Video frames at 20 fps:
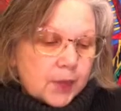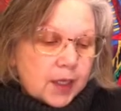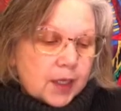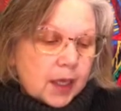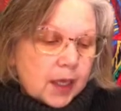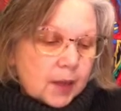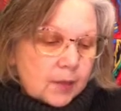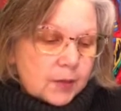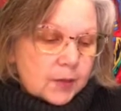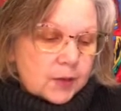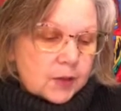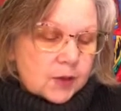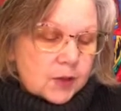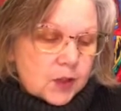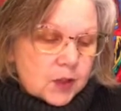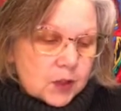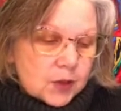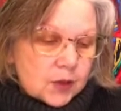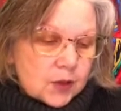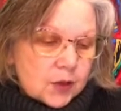be able to
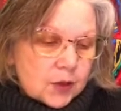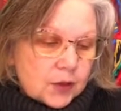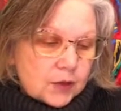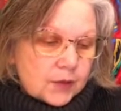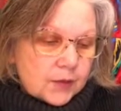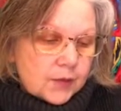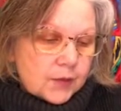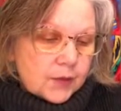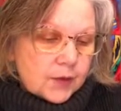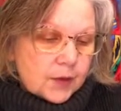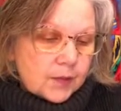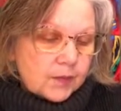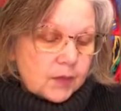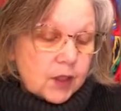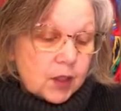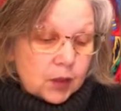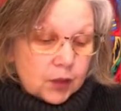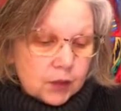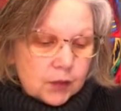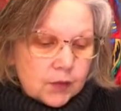serve
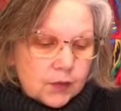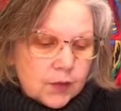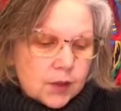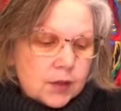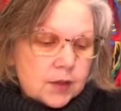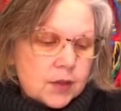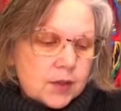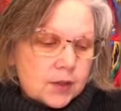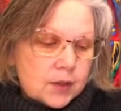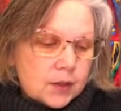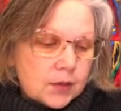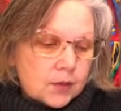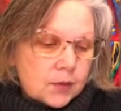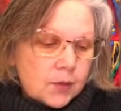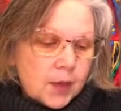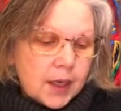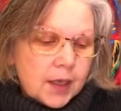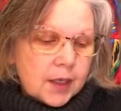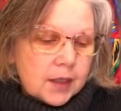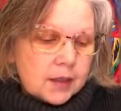the universe,
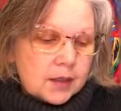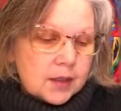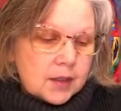right?